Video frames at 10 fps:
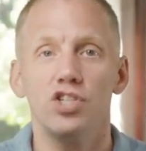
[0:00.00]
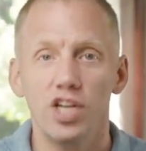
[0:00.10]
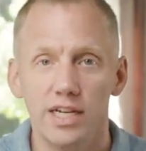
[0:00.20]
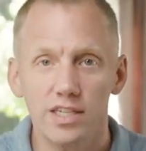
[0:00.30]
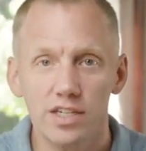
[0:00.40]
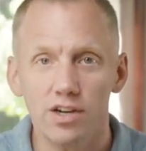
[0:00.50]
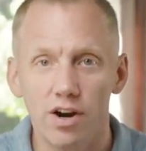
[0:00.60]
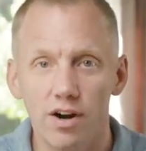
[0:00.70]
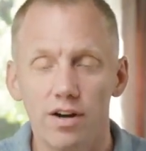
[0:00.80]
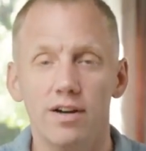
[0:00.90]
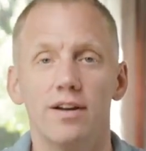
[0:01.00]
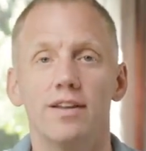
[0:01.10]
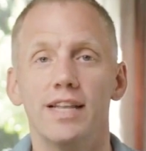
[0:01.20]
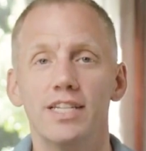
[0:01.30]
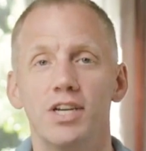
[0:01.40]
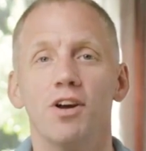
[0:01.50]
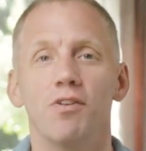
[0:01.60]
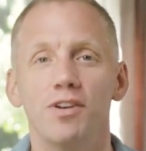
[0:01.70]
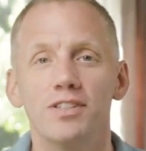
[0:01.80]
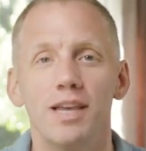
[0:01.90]
Chances are, unless you're
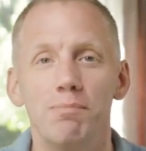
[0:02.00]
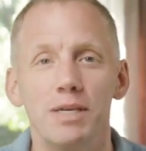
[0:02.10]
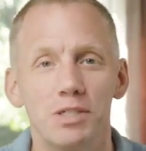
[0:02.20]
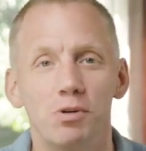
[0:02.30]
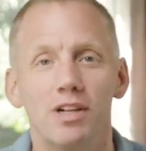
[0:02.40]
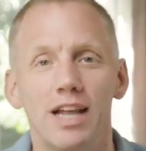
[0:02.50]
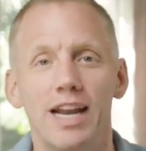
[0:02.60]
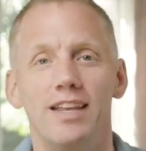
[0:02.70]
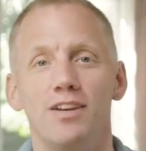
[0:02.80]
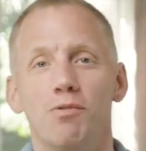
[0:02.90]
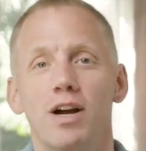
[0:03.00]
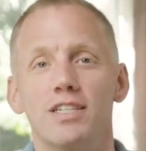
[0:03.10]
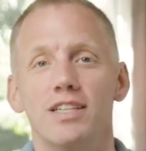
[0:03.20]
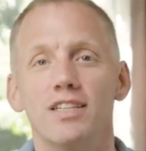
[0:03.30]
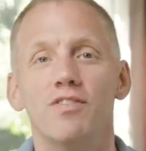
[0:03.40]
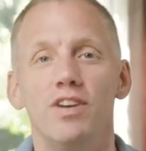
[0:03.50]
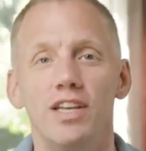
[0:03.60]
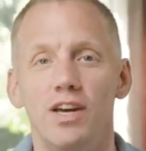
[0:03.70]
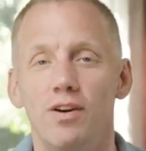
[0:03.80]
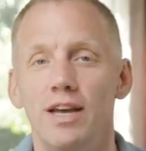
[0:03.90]
a real estate B School client and you're watching this
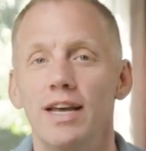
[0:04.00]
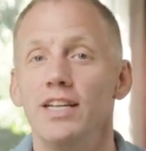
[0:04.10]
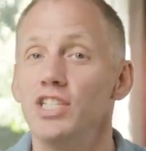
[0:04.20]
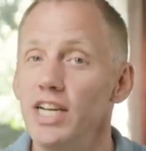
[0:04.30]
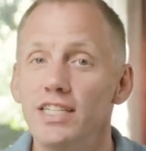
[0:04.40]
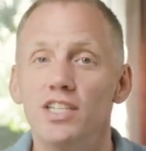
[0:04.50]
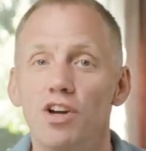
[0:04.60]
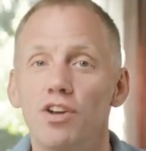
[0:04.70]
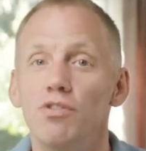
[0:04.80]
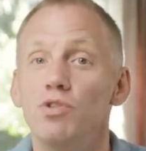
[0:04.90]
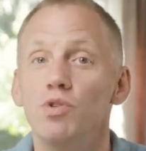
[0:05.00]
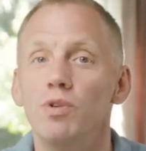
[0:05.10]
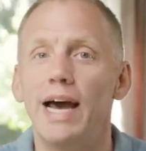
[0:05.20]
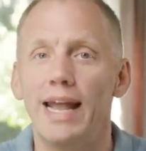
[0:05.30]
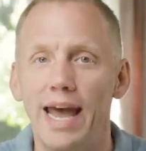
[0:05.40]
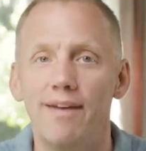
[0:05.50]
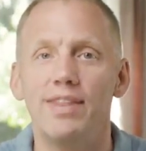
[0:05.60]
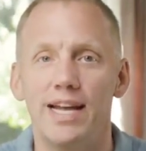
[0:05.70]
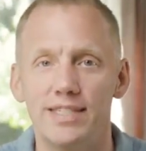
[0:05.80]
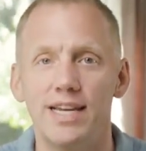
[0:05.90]
video, chances are you do not have
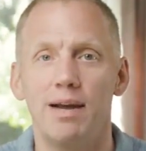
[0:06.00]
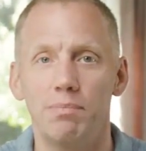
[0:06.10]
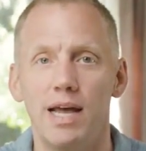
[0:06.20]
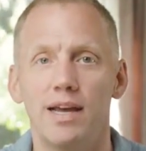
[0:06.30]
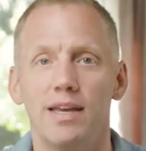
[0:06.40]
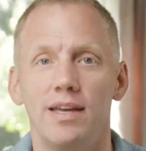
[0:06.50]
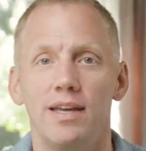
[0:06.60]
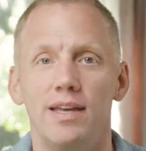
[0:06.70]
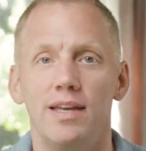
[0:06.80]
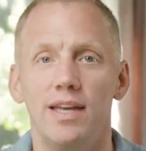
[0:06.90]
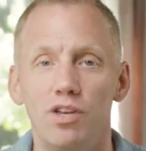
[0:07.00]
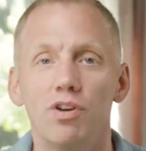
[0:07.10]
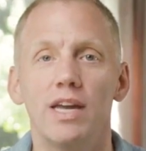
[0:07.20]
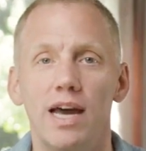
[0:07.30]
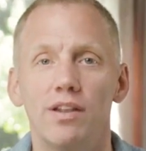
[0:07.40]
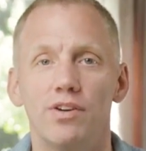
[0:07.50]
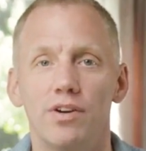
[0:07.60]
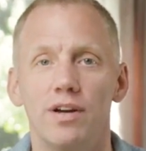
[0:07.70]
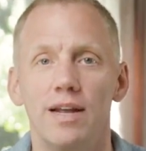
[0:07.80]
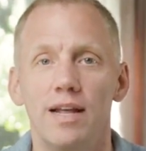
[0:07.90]
that time block in your calendar.